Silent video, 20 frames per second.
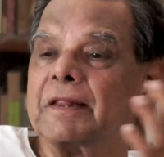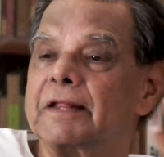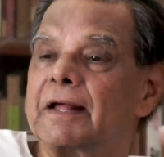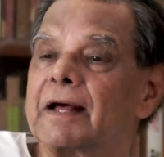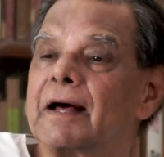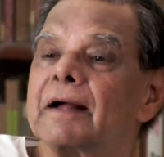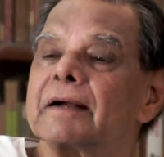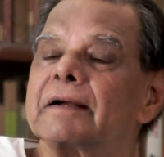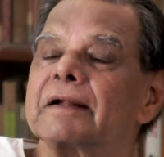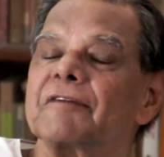
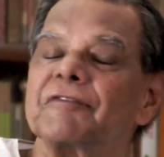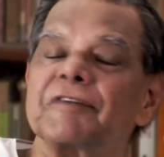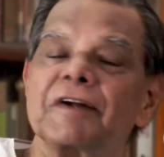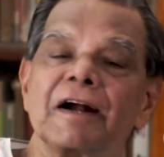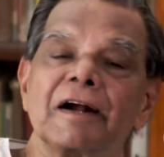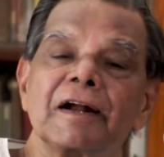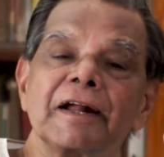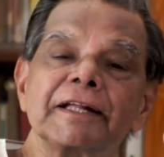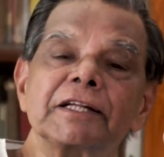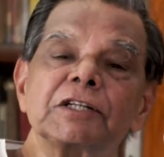They are
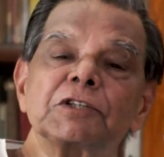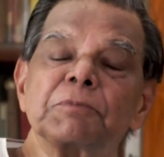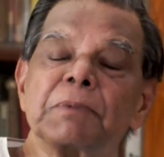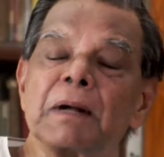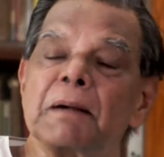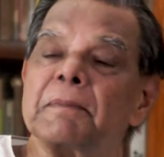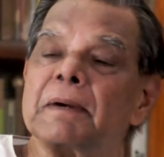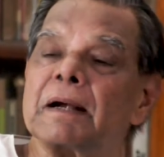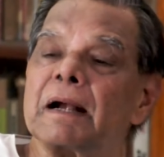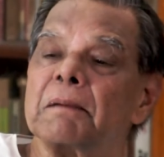definitely the
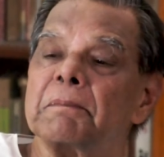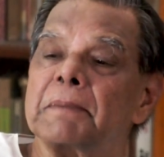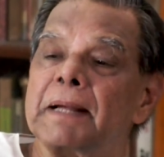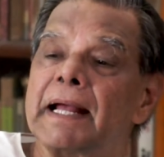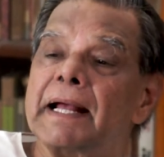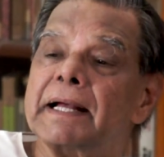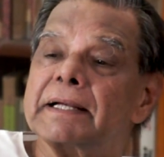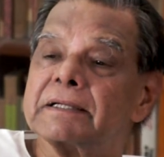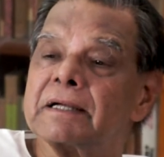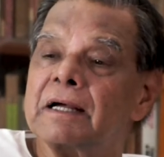supramental
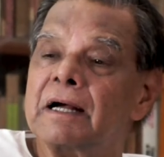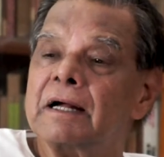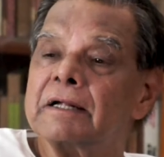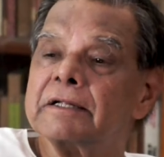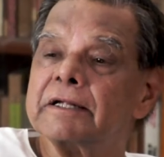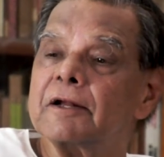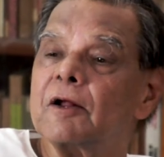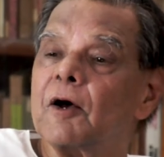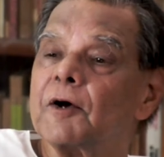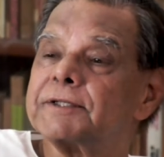being,
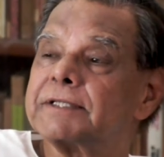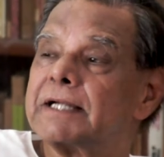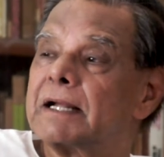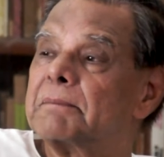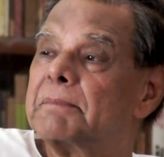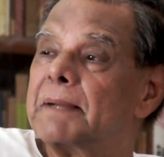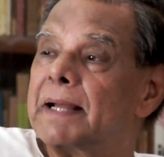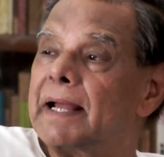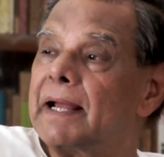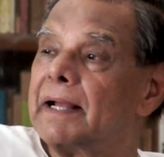the
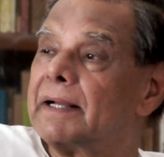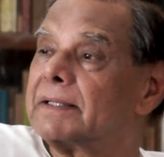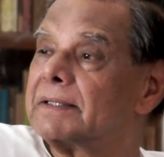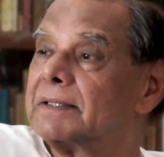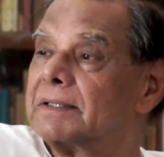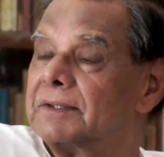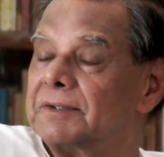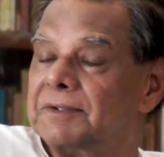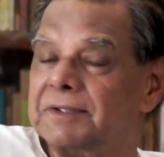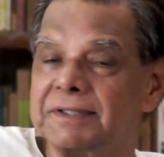Gnostic being,
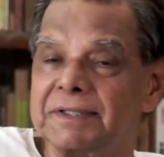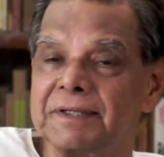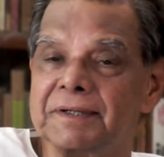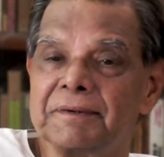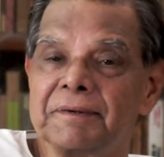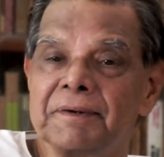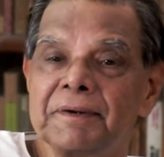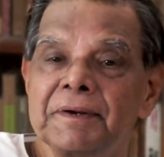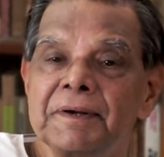you see.